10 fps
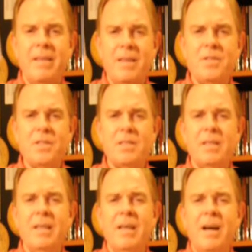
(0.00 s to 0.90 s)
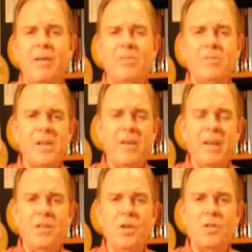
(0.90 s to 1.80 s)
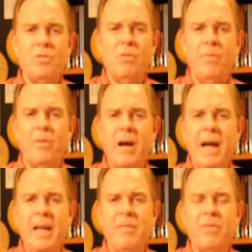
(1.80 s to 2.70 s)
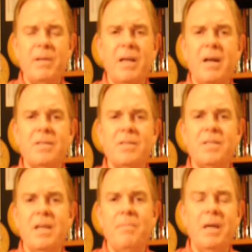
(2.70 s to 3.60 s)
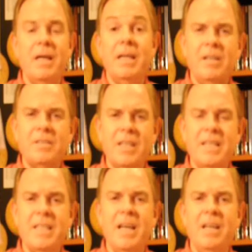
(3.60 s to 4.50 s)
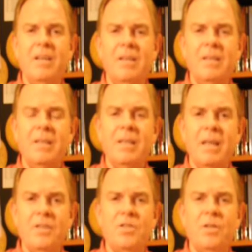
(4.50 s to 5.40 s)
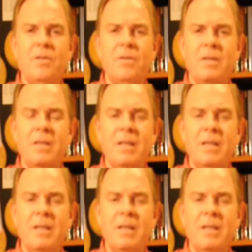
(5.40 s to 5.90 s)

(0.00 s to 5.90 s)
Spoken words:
This is a very unusual variety from the Carson City Mint. It's a centennial issue